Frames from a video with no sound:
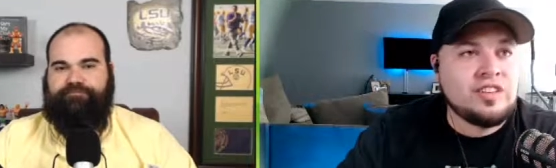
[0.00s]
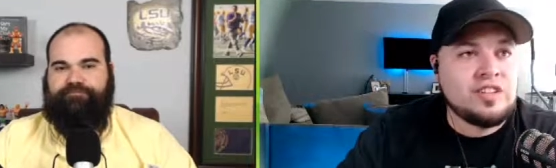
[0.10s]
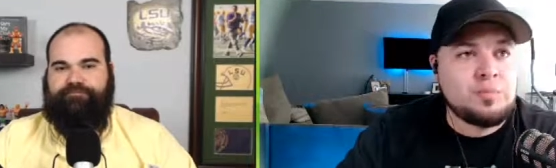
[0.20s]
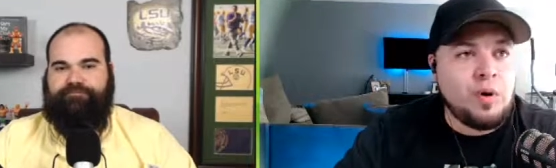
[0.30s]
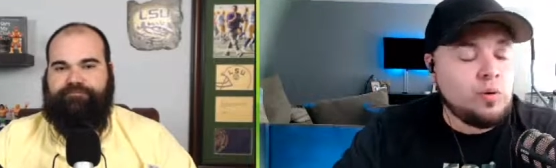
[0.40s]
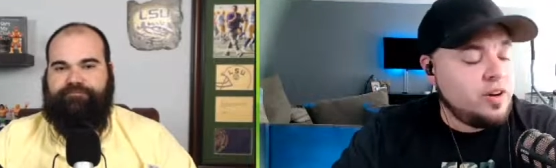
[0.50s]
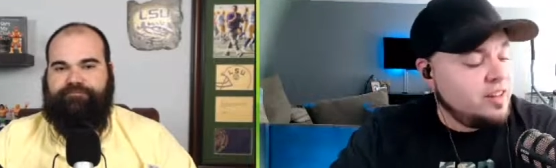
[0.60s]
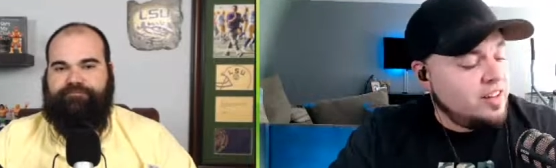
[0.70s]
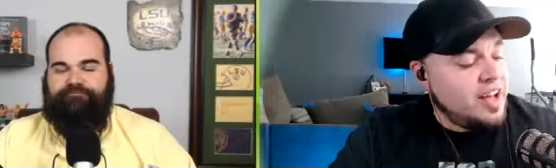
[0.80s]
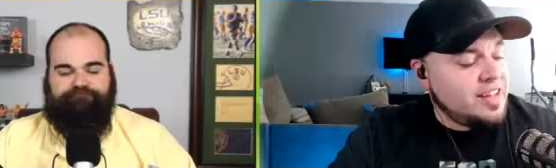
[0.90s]
Speaker 1: that's broken
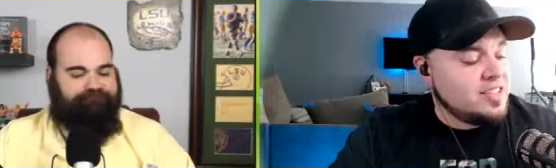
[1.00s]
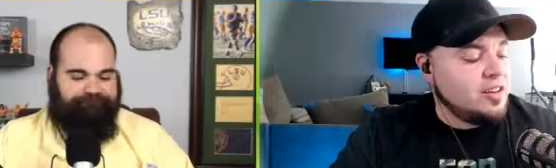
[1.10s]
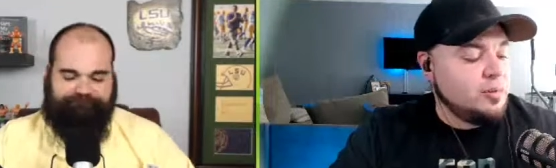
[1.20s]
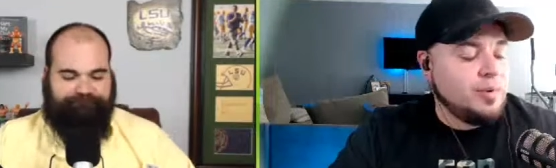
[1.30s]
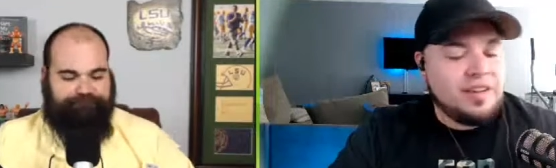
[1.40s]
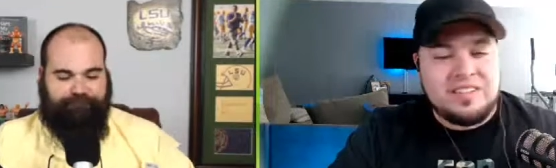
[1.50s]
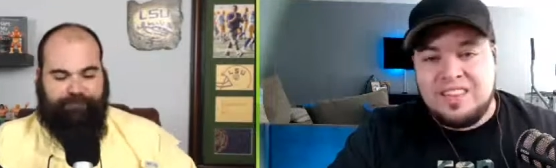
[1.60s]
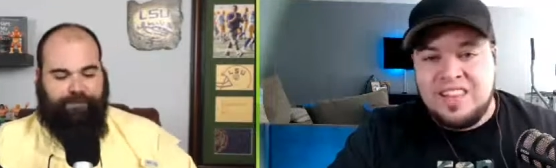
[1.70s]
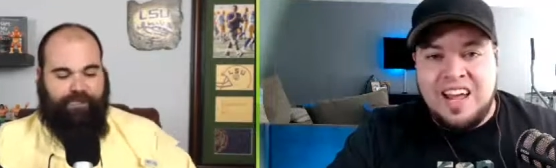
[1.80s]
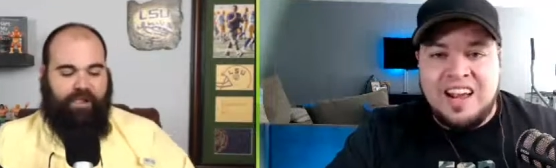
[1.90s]
in the last little bit
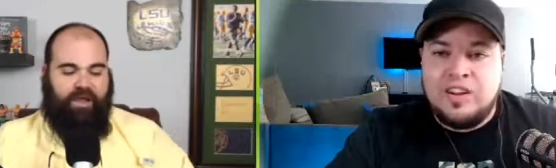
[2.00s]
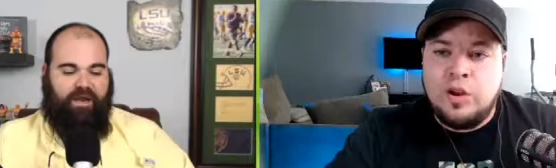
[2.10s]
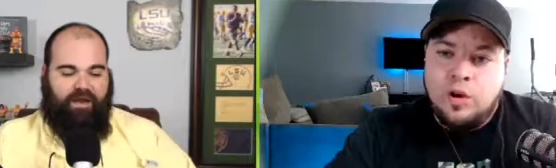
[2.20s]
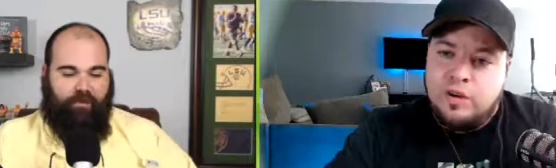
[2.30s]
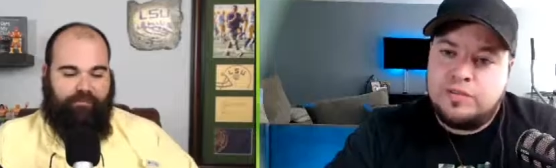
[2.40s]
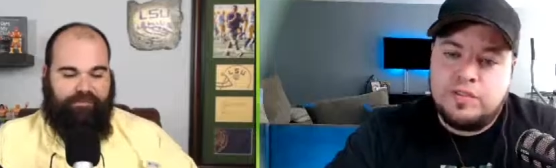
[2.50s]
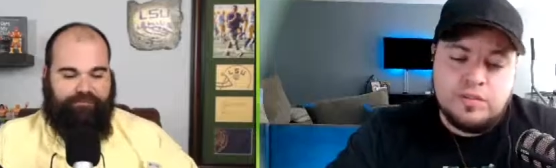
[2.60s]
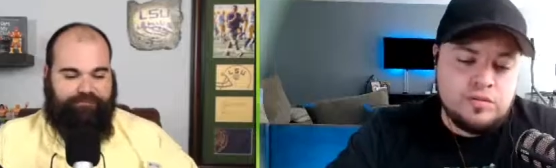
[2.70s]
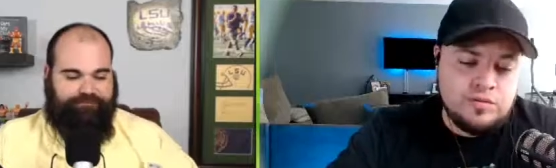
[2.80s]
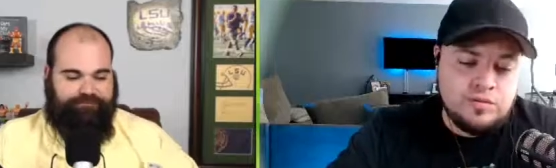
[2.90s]
that I know of. Nope.
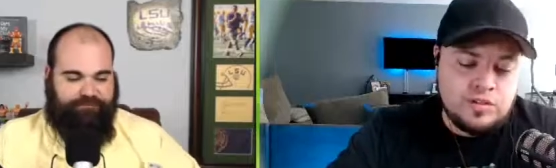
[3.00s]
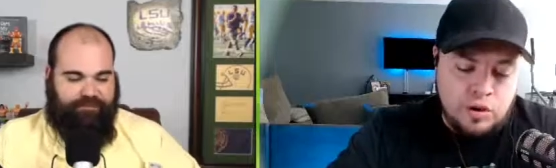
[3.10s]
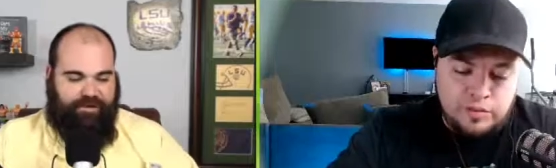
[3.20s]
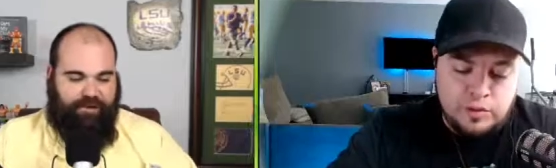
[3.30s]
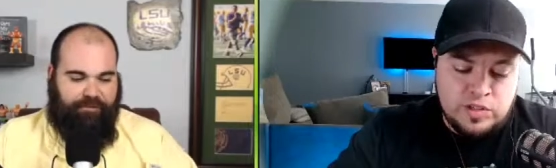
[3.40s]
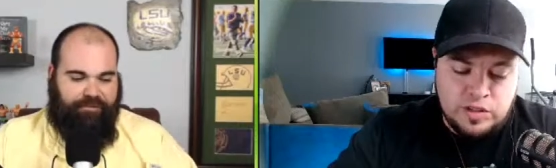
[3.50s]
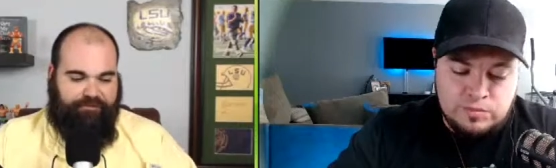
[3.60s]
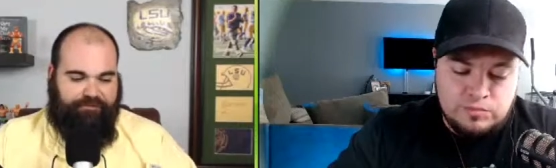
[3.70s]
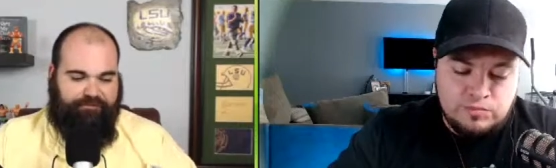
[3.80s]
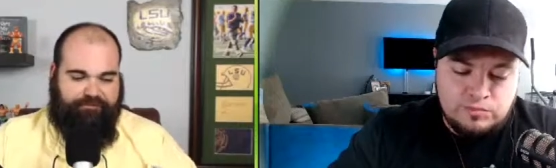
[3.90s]
So nope. you
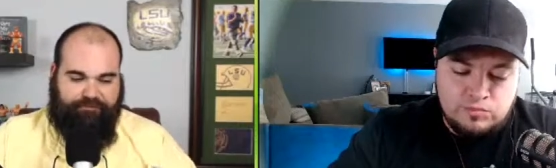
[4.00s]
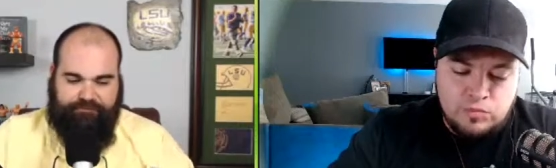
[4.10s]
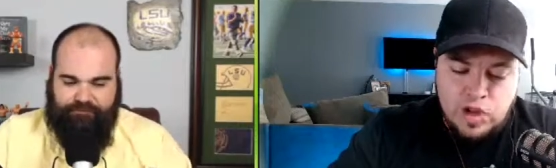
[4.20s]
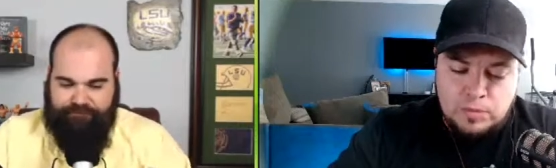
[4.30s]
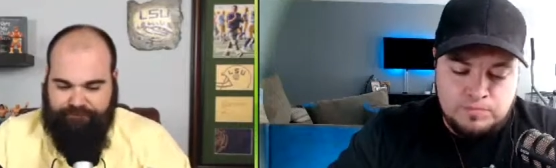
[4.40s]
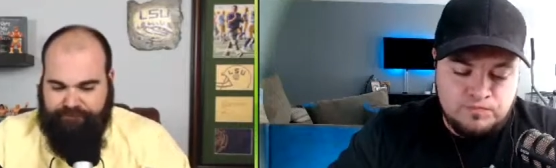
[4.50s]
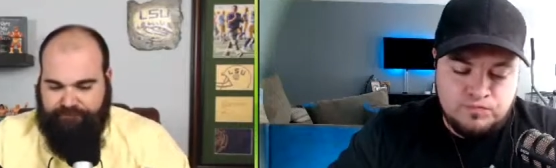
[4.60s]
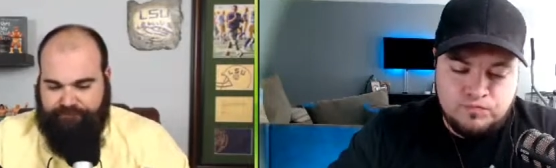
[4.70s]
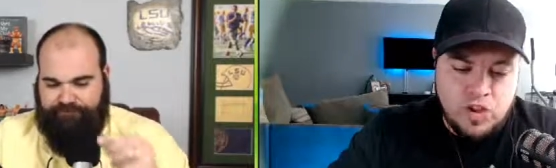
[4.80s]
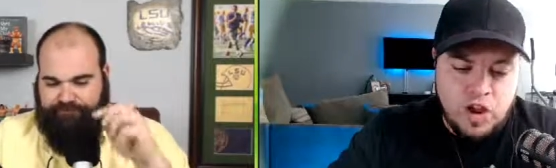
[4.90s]
seen no. All
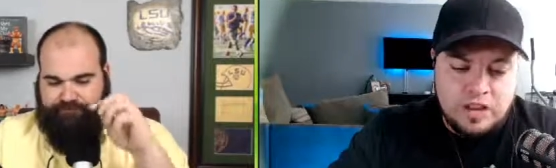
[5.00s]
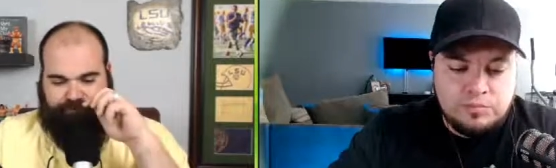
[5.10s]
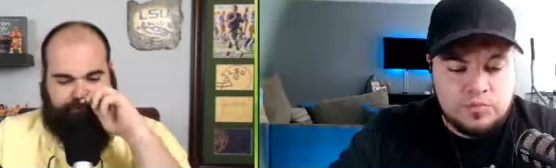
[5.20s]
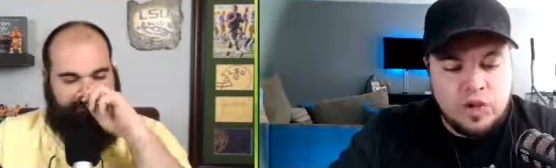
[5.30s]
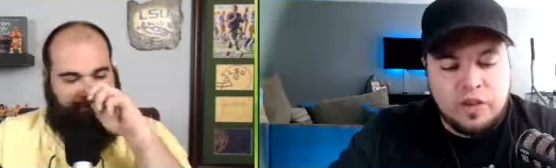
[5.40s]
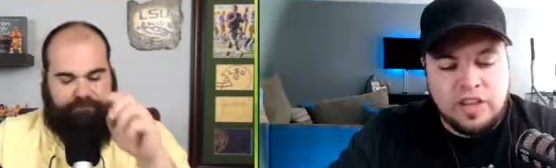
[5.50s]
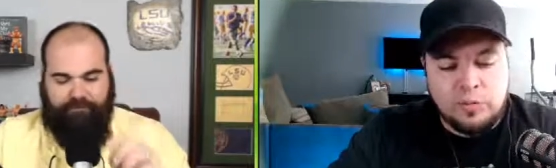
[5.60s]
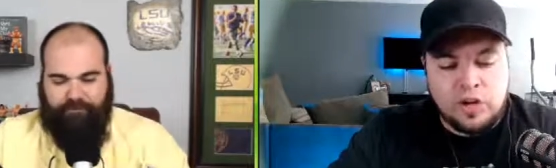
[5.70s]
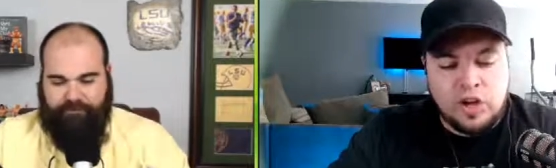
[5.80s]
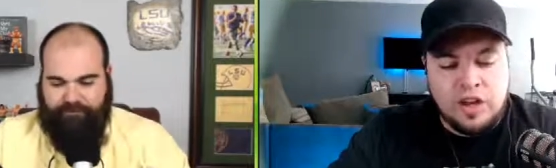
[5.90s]
right. So I think
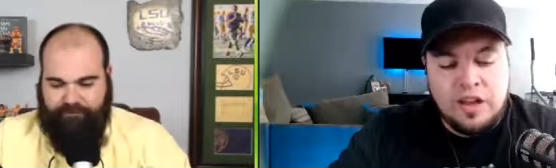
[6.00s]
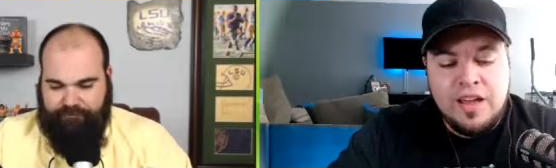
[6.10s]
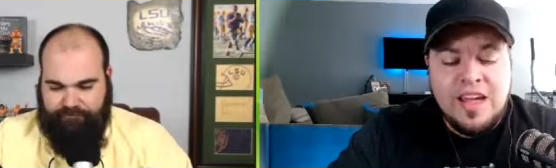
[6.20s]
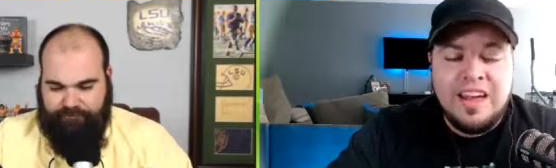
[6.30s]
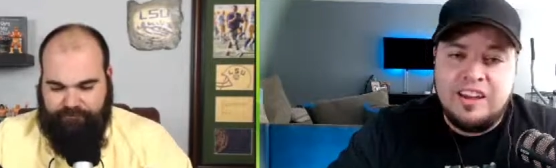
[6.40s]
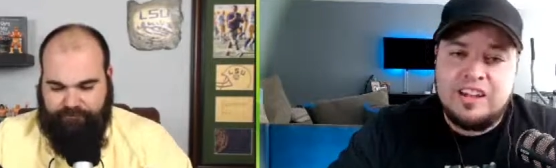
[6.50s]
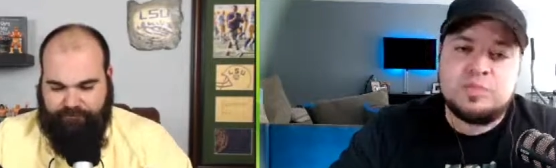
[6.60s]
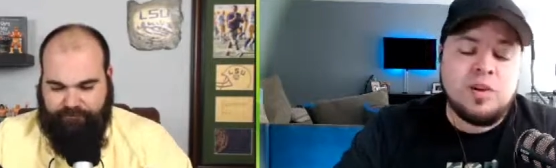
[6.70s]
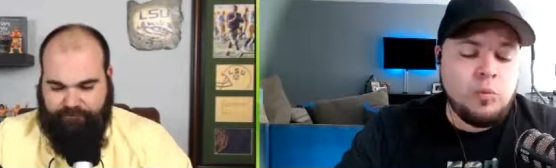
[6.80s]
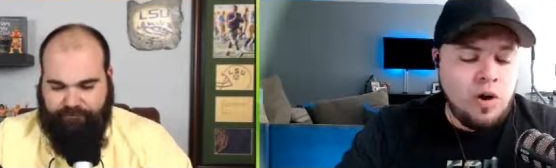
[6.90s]
we're good. It has
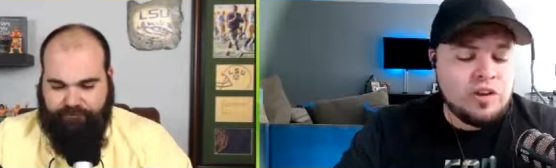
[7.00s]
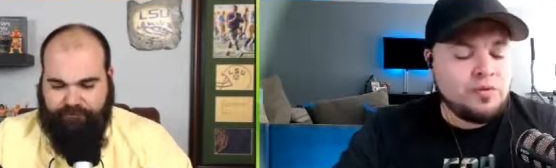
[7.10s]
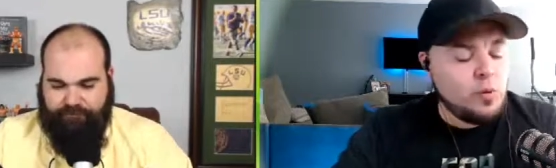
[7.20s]
been a wonderful